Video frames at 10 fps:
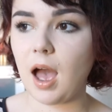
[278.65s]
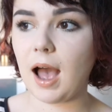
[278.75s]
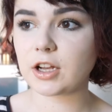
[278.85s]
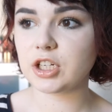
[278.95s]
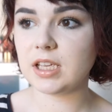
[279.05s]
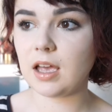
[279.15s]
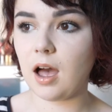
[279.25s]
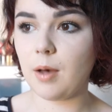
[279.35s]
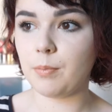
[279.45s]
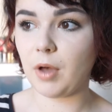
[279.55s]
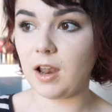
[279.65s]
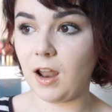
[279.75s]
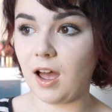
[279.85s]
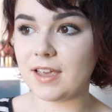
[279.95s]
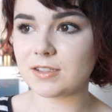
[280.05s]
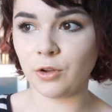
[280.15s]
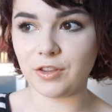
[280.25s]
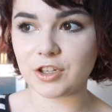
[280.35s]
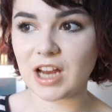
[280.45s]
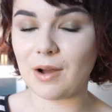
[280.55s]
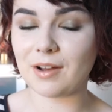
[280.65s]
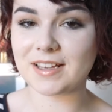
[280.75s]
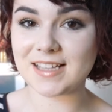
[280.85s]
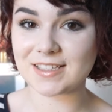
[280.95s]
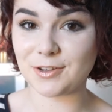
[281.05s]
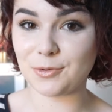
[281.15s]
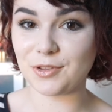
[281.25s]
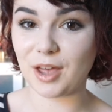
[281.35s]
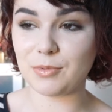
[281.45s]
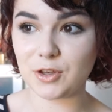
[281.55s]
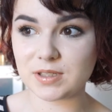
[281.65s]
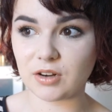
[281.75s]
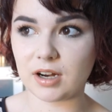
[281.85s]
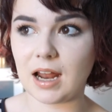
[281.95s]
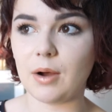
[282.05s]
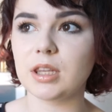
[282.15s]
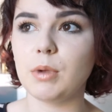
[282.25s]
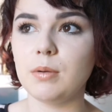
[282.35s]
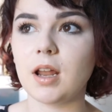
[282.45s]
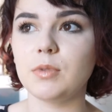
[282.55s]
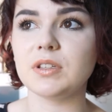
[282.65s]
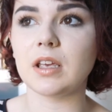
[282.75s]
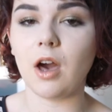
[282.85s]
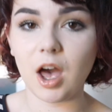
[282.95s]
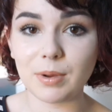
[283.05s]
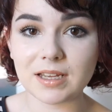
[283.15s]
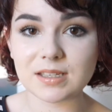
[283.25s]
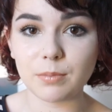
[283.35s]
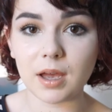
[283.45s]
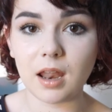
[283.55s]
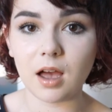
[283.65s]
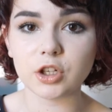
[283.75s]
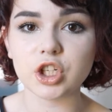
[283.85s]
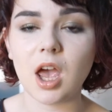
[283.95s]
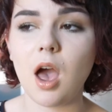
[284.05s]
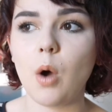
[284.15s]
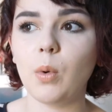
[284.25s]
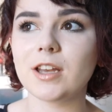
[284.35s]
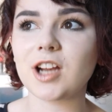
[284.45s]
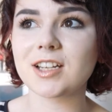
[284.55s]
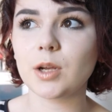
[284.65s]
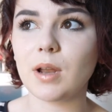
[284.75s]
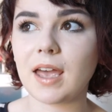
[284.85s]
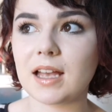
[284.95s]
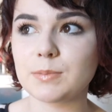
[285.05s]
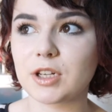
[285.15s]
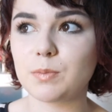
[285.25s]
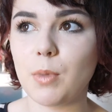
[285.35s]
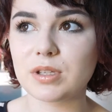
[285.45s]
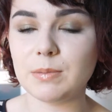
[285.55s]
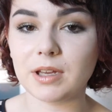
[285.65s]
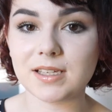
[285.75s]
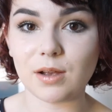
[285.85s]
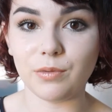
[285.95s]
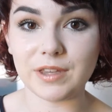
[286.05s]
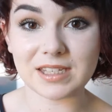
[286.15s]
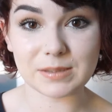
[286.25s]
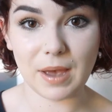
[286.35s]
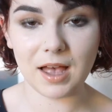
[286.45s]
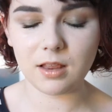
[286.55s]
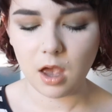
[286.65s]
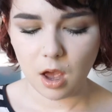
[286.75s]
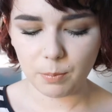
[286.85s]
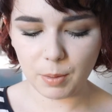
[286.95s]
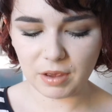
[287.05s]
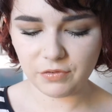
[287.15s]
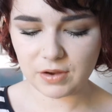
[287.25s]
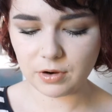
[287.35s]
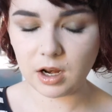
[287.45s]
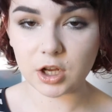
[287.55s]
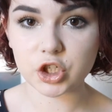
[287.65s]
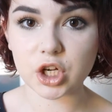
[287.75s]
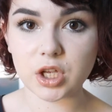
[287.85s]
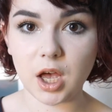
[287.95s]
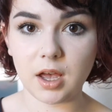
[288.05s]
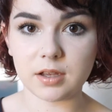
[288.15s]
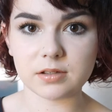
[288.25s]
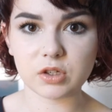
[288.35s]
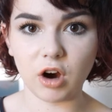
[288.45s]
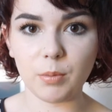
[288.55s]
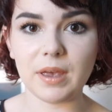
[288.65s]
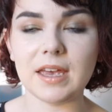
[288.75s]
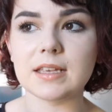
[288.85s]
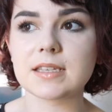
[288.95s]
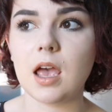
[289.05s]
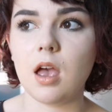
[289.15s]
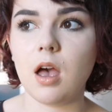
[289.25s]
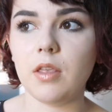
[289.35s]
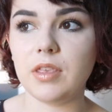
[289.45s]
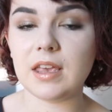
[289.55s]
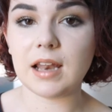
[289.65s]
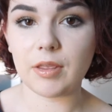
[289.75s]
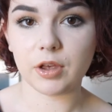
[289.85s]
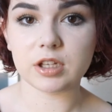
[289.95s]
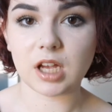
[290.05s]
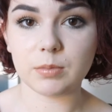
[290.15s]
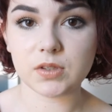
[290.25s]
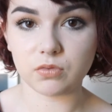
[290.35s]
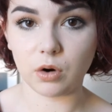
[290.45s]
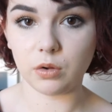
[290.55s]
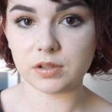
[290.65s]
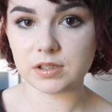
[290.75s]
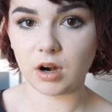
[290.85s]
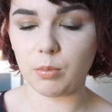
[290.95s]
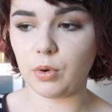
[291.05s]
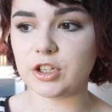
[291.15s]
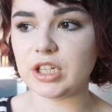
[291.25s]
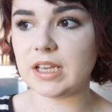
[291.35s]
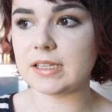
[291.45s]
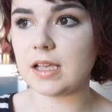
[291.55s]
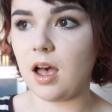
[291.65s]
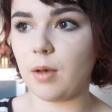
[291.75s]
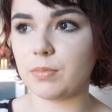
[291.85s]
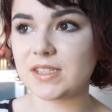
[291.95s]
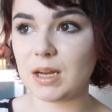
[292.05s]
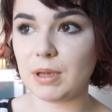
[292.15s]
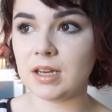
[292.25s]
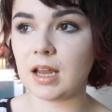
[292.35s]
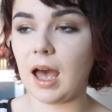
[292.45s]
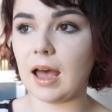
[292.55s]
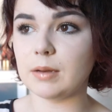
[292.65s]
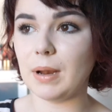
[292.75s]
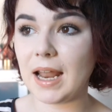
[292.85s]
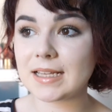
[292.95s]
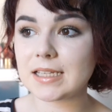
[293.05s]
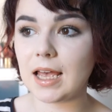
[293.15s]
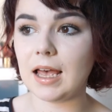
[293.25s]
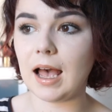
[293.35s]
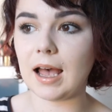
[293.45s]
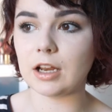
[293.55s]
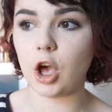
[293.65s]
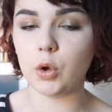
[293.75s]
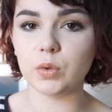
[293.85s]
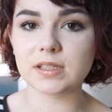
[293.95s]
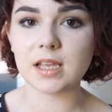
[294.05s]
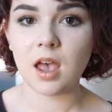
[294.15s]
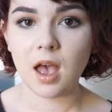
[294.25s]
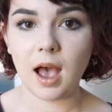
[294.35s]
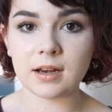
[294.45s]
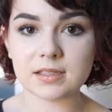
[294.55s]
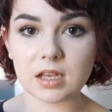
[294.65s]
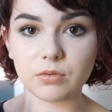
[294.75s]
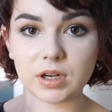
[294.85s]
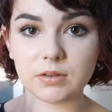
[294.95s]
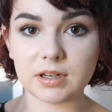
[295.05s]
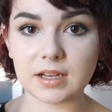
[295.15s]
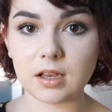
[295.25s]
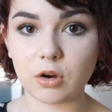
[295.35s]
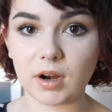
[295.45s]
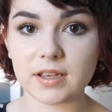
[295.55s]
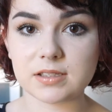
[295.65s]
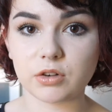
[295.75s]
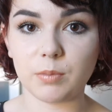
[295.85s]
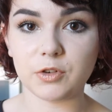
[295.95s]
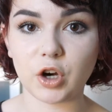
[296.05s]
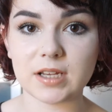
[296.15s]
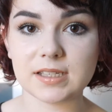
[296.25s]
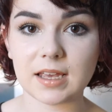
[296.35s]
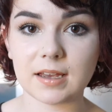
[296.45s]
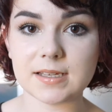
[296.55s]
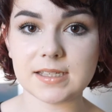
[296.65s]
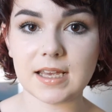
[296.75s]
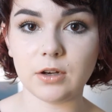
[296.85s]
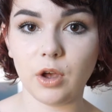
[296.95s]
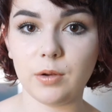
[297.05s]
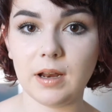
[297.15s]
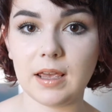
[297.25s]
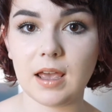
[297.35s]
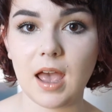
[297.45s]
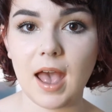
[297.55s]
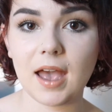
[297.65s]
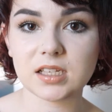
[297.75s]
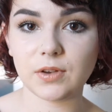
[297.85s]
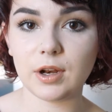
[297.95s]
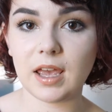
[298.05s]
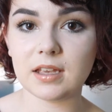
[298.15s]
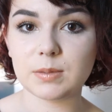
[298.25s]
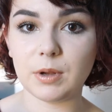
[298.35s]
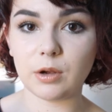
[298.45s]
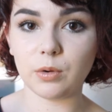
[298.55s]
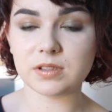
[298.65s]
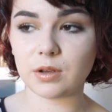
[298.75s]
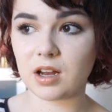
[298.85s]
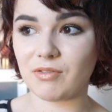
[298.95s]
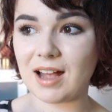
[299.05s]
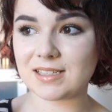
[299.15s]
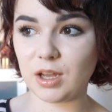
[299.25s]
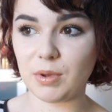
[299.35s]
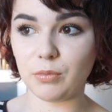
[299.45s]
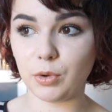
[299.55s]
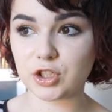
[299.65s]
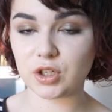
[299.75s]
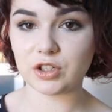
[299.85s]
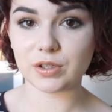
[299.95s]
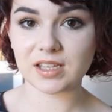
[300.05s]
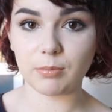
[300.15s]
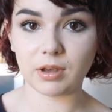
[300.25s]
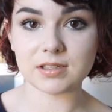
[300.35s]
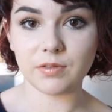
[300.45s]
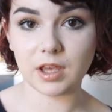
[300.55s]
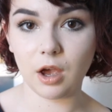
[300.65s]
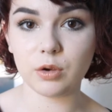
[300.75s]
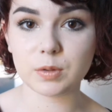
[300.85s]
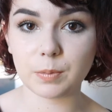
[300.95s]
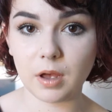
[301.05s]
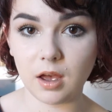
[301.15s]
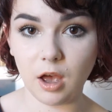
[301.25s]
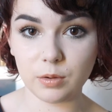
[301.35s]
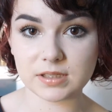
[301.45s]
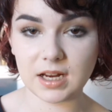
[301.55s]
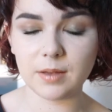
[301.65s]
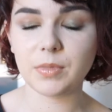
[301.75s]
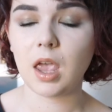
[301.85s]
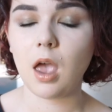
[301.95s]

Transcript: Actually, I lie, it's not in the shower because that's not the one I'm using right now. At the moment I'm using Herbalism by Lush, which I don't like as much, mostly because of the smell, but my favourite Lush scrub is the Let the Good Times Roll scrub, which is cinnamon and polenta and oats, and it's a really great scrub for dry skin because it not only exfoliates but it also kind of adds a little bit of moisture into your skin because of the oats in it.